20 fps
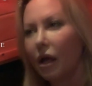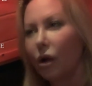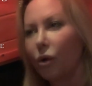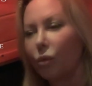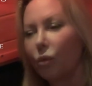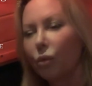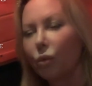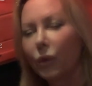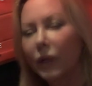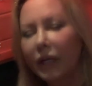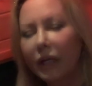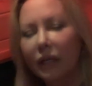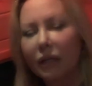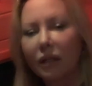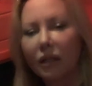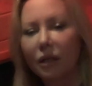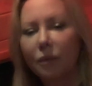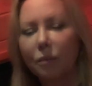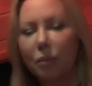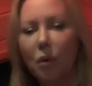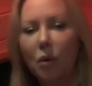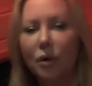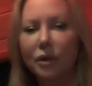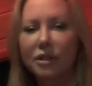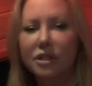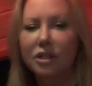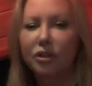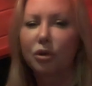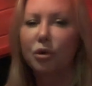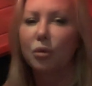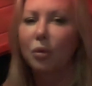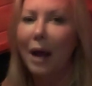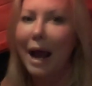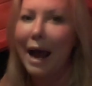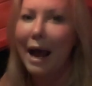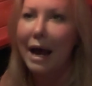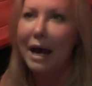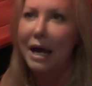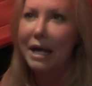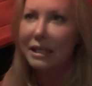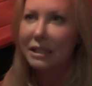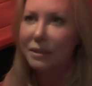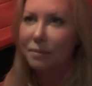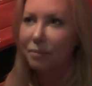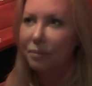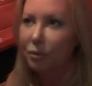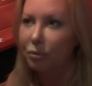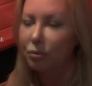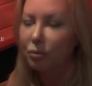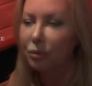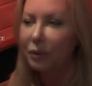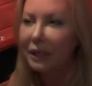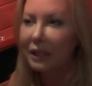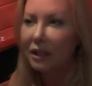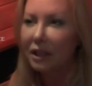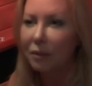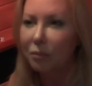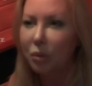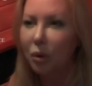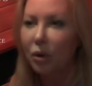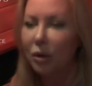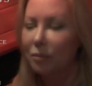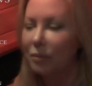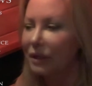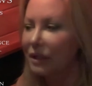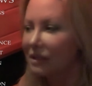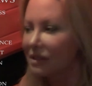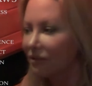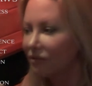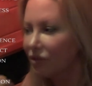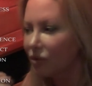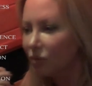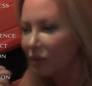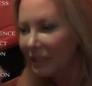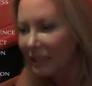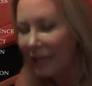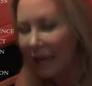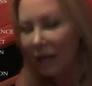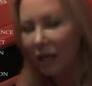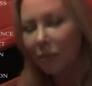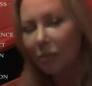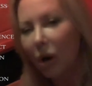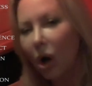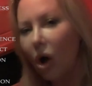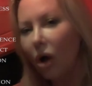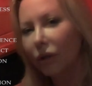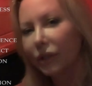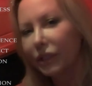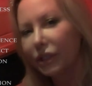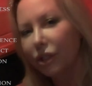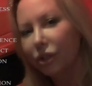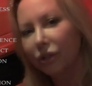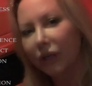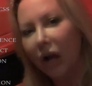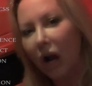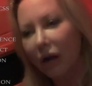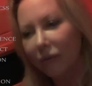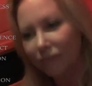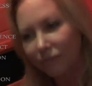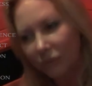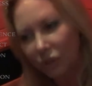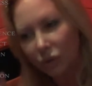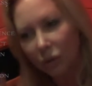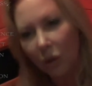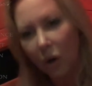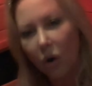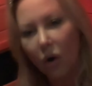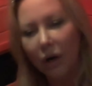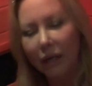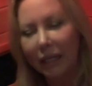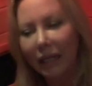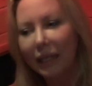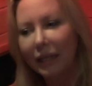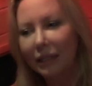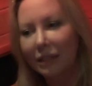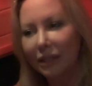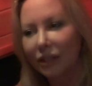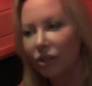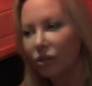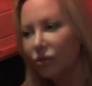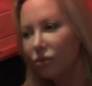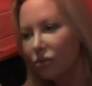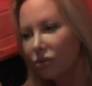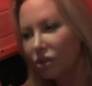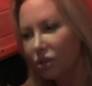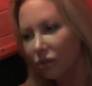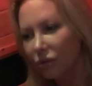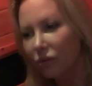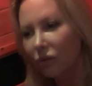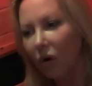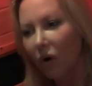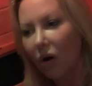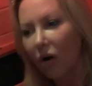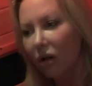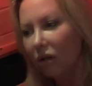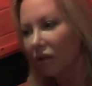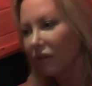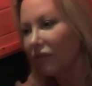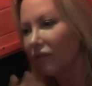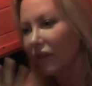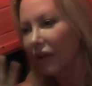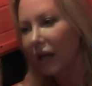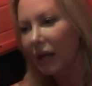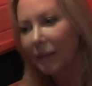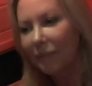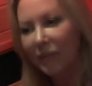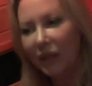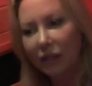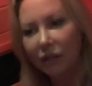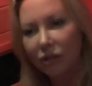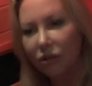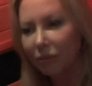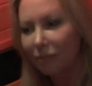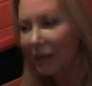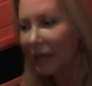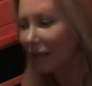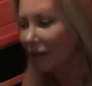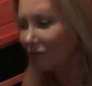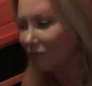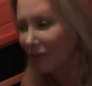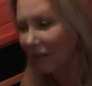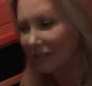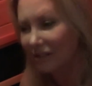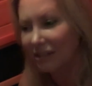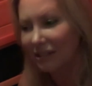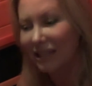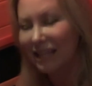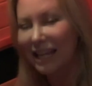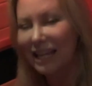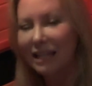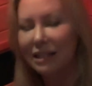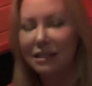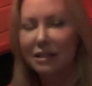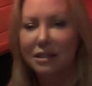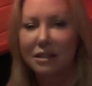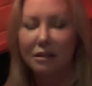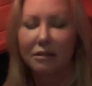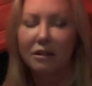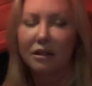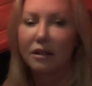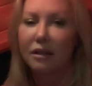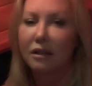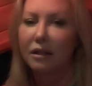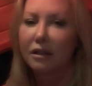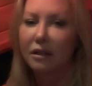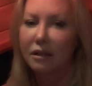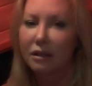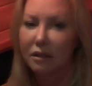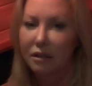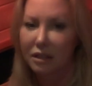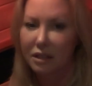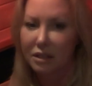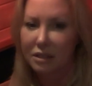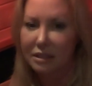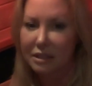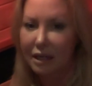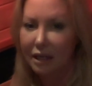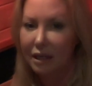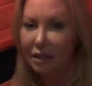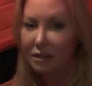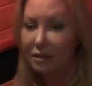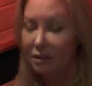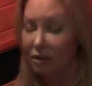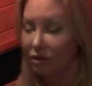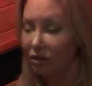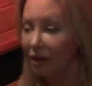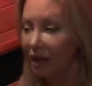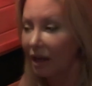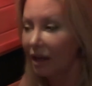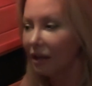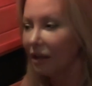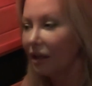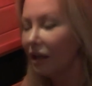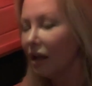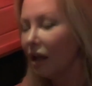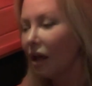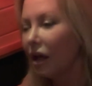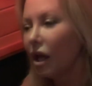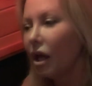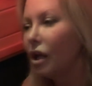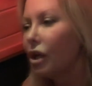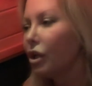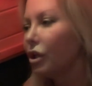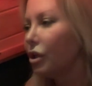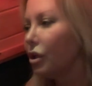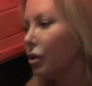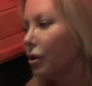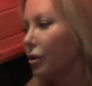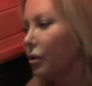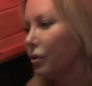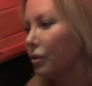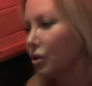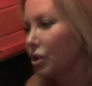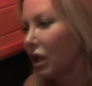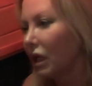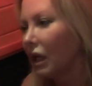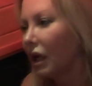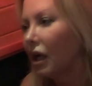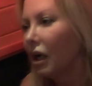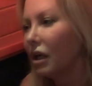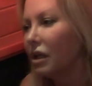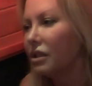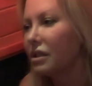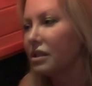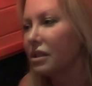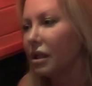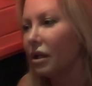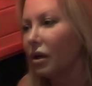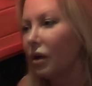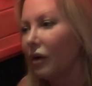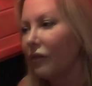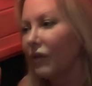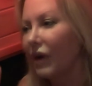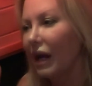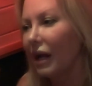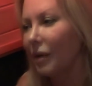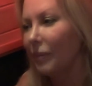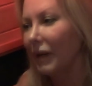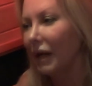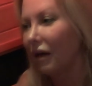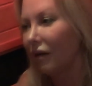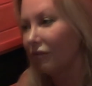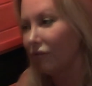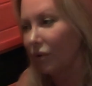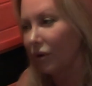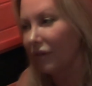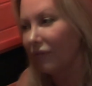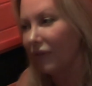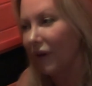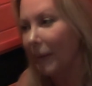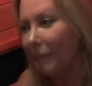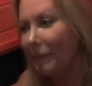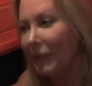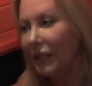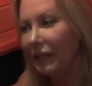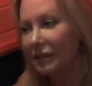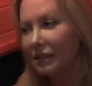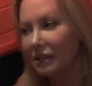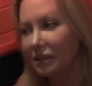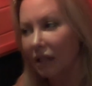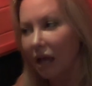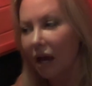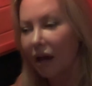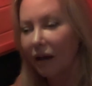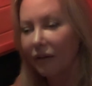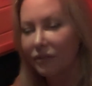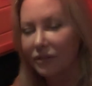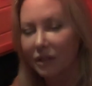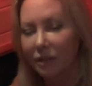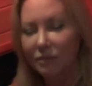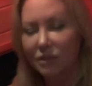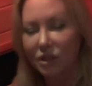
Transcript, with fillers: really important to grasp, really important because if you get them all and you're you're on it and you do all of them, then you're manifesting instantly these days, okay? Huge. So I've got about 45 minutes left. I'm